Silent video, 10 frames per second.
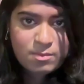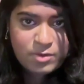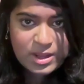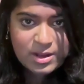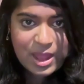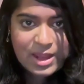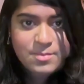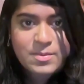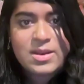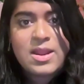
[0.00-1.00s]

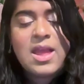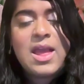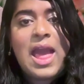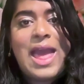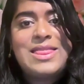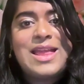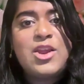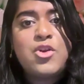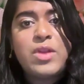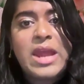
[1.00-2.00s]
realignment. And then
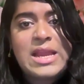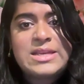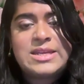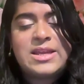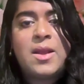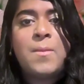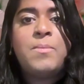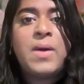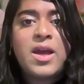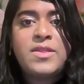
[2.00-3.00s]
creating,
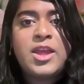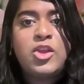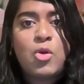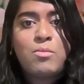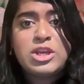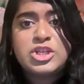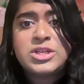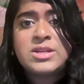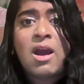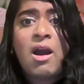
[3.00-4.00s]
birthing your
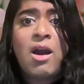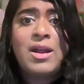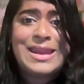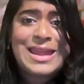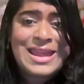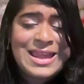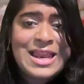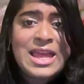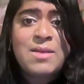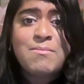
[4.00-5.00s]
mission, heart,
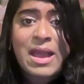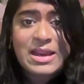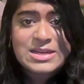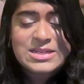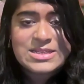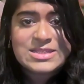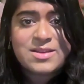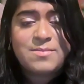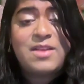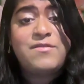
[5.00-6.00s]
healing,
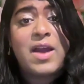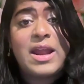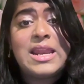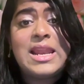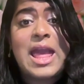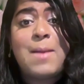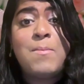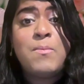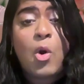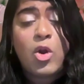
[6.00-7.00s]
magnetism, and finally
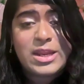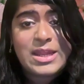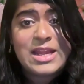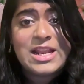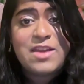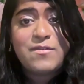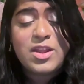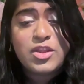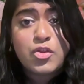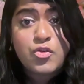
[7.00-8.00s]
embodying,
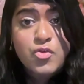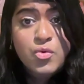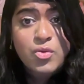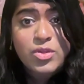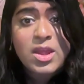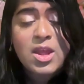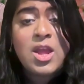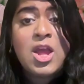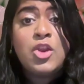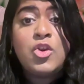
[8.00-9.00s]
living the truth,
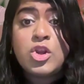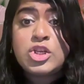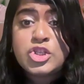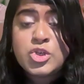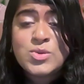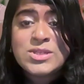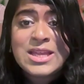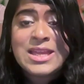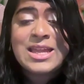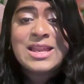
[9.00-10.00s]
not
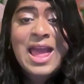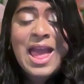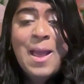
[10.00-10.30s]
choosing it,